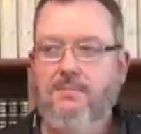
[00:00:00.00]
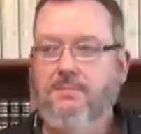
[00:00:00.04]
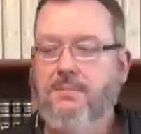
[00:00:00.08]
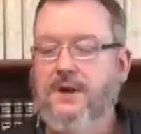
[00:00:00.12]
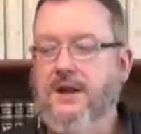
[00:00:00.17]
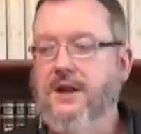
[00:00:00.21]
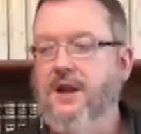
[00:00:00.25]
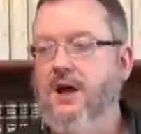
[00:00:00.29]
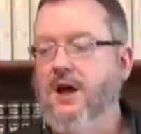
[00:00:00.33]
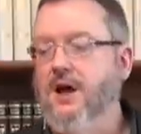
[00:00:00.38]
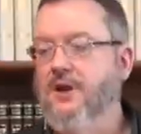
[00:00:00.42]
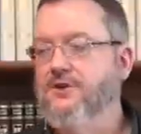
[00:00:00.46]

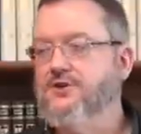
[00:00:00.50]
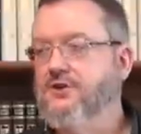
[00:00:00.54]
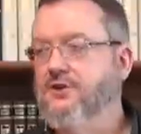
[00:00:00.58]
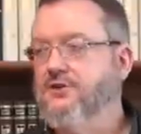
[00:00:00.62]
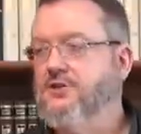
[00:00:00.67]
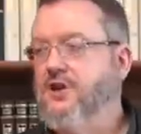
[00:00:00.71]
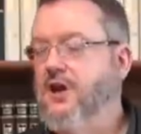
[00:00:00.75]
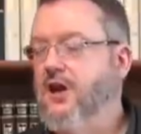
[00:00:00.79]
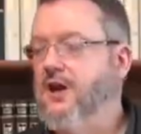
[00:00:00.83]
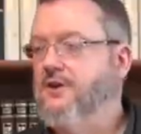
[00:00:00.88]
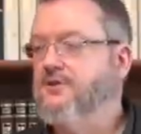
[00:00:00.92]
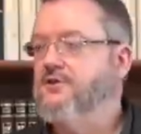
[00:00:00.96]
But it also
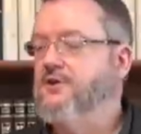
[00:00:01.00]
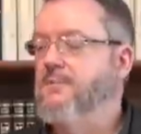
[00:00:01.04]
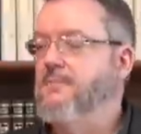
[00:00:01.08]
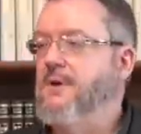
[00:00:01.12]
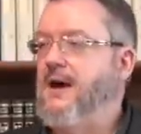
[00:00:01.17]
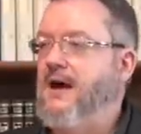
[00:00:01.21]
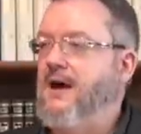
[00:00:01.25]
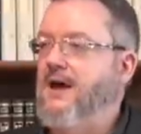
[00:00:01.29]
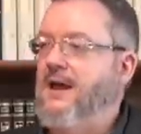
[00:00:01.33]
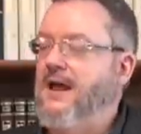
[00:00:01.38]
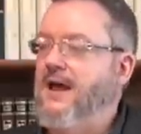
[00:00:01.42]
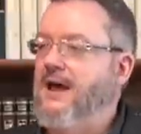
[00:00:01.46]
talks
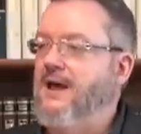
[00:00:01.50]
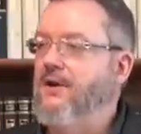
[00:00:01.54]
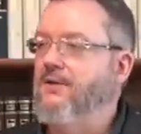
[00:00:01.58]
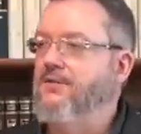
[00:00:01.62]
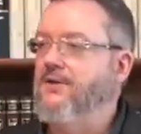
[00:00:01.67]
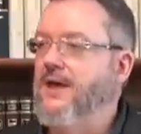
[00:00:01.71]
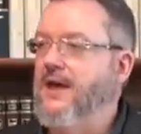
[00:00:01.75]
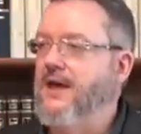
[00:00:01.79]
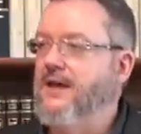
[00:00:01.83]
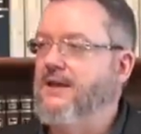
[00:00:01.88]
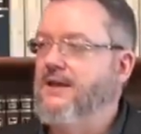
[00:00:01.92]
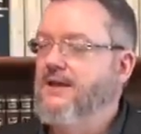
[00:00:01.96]
about how
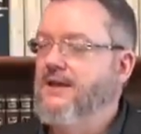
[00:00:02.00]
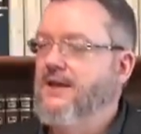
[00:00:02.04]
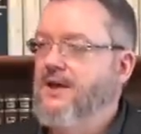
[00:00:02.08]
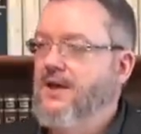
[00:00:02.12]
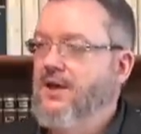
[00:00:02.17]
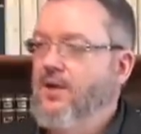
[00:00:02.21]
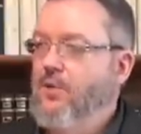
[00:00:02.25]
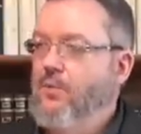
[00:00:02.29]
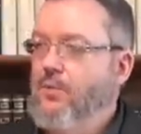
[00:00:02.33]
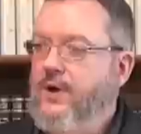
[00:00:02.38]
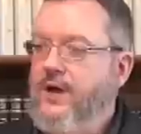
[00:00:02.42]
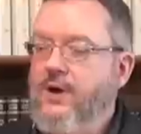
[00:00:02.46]
that
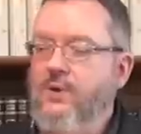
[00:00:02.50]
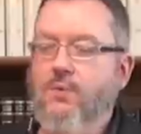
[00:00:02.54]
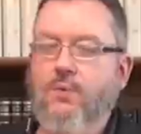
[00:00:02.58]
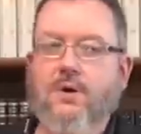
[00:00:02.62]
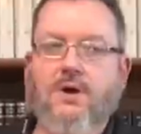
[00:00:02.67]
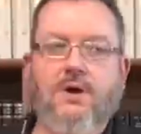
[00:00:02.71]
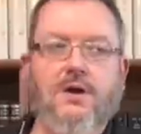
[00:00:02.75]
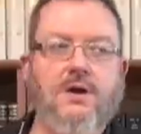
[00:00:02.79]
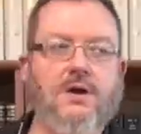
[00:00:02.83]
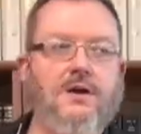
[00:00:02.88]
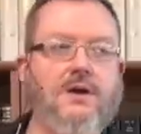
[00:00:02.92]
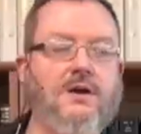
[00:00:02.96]
we
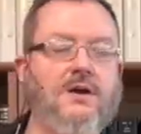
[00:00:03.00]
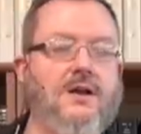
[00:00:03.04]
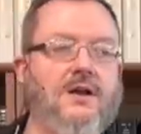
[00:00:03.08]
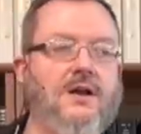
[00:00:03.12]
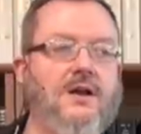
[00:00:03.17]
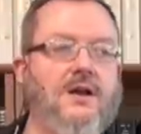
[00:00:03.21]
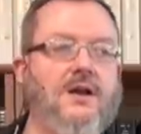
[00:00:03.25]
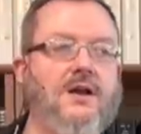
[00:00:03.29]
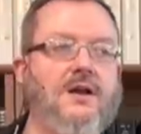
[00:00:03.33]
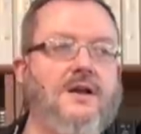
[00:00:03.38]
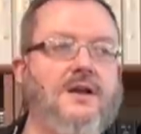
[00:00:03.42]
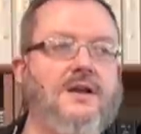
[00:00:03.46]
were
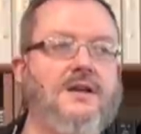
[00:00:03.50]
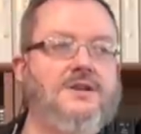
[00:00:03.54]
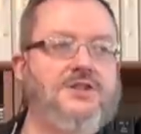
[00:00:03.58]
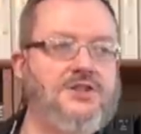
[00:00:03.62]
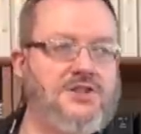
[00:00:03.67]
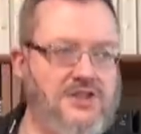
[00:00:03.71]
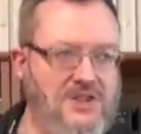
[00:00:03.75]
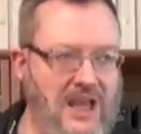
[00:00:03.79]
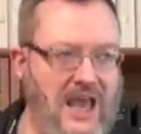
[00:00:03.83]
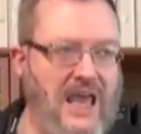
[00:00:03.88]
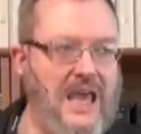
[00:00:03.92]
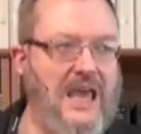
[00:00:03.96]

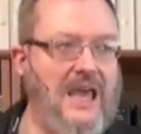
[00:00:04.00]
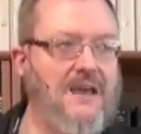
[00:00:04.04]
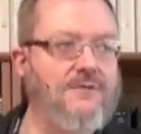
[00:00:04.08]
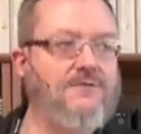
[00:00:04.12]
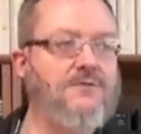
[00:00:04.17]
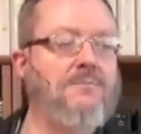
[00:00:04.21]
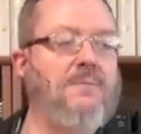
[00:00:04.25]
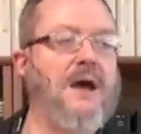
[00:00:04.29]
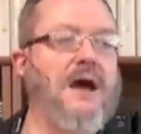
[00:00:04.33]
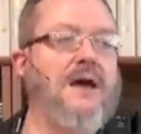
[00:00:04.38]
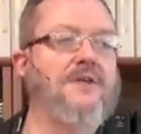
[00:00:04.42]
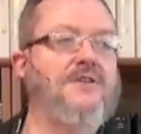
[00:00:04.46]

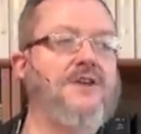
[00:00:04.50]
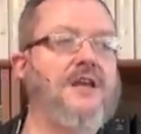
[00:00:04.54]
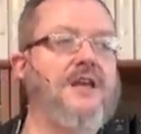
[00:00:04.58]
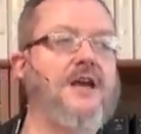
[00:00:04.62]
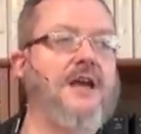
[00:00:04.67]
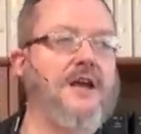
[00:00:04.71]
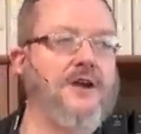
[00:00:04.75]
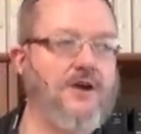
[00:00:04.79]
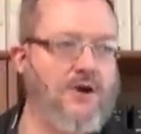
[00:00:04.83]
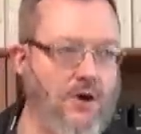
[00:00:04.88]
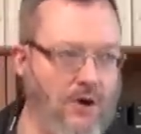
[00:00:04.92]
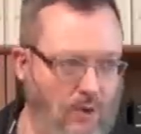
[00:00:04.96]
saved by the
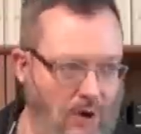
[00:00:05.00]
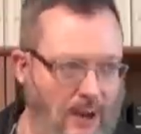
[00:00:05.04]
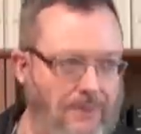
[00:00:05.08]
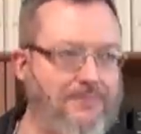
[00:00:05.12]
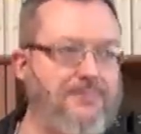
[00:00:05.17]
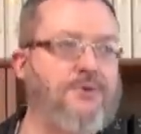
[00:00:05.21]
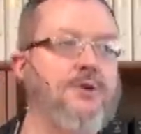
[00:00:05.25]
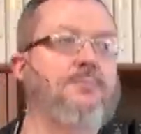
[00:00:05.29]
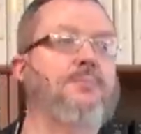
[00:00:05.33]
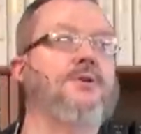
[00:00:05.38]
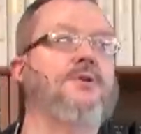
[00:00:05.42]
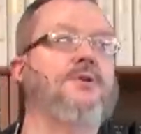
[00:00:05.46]

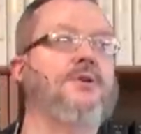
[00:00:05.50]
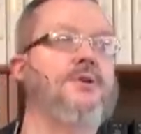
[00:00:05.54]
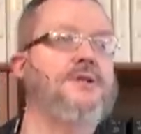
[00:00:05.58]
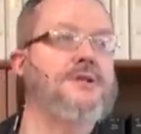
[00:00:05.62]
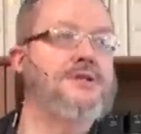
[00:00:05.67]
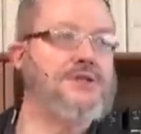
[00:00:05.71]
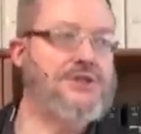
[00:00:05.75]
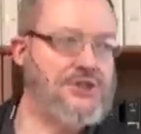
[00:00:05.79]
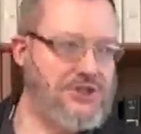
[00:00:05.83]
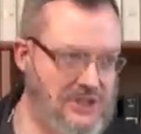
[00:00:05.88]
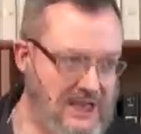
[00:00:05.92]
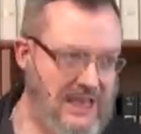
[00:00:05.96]
incorruptible
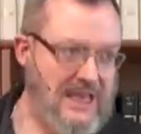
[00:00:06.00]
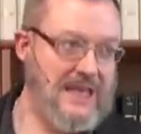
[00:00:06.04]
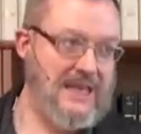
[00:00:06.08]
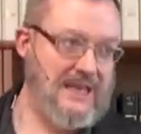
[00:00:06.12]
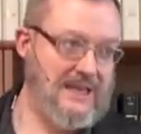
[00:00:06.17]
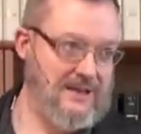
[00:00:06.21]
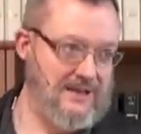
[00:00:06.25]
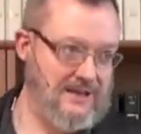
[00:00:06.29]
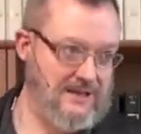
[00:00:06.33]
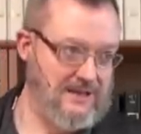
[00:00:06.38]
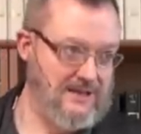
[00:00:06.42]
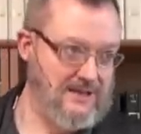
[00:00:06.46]

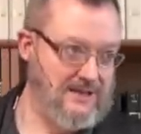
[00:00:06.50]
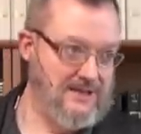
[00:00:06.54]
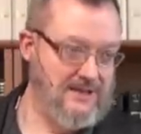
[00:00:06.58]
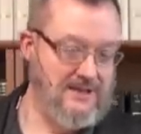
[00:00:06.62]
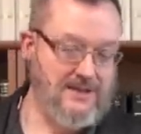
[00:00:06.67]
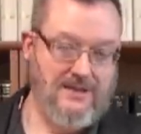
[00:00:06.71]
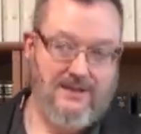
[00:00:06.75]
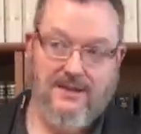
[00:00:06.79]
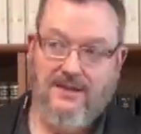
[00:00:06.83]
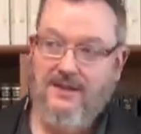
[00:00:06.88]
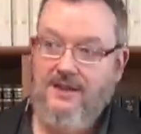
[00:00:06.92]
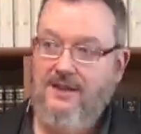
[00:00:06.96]
seed.
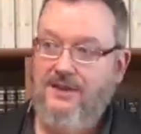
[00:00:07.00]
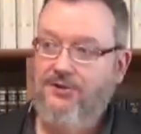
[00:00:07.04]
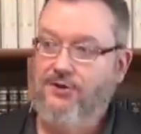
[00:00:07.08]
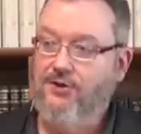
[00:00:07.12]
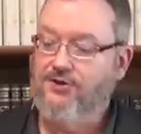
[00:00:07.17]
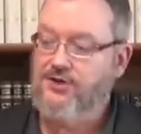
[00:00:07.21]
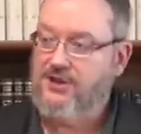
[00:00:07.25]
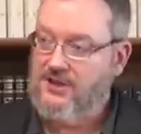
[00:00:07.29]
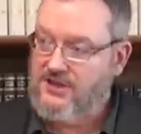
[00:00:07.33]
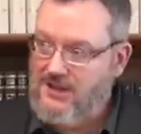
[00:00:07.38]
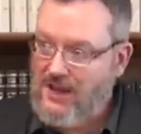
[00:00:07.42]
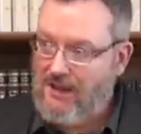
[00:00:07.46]

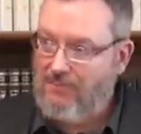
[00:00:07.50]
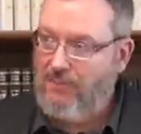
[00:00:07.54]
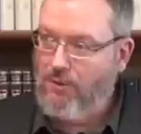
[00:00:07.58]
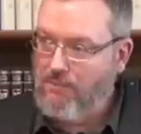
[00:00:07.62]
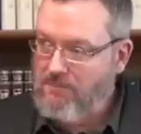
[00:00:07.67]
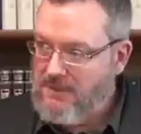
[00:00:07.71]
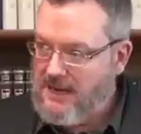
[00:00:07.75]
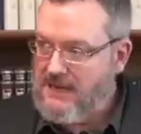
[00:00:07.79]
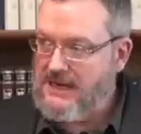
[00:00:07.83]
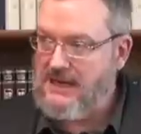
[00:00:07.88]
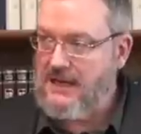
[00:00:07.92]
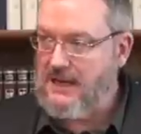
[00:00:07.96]
There's a double
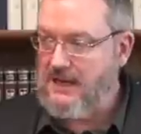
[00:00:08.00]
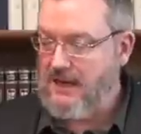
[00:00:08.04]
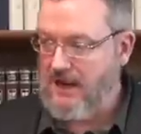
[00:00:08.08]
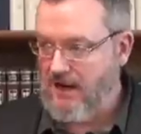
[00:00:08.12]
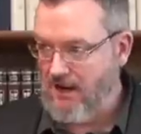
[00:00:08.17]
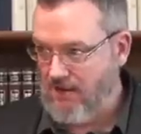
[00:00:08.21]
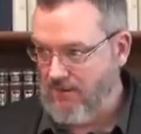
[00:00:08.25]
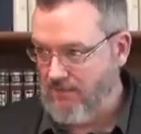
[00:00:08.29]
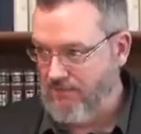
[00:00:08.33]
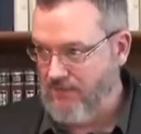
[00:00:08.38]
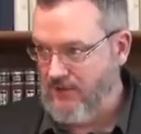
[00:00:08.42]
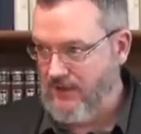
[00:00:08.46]
meaning
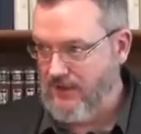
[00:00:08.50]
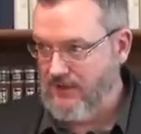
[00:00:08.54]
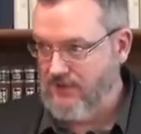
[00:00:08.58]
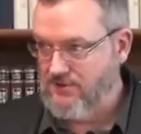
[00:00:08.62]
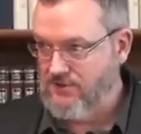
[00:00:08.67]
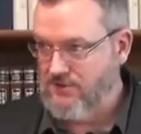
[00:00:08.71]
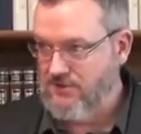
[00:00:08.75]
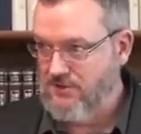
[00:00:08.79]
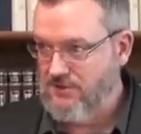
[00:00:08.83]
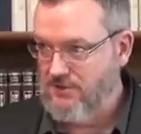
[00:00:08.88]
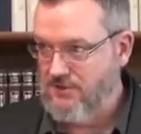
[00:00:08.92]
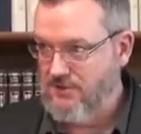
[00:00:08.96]
here of
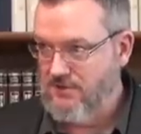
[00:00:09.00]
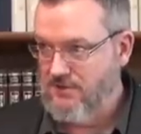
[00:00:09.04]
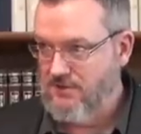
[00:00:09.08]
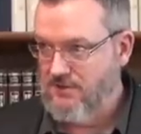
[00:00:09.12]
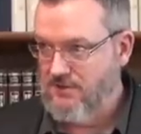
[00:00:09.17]
this.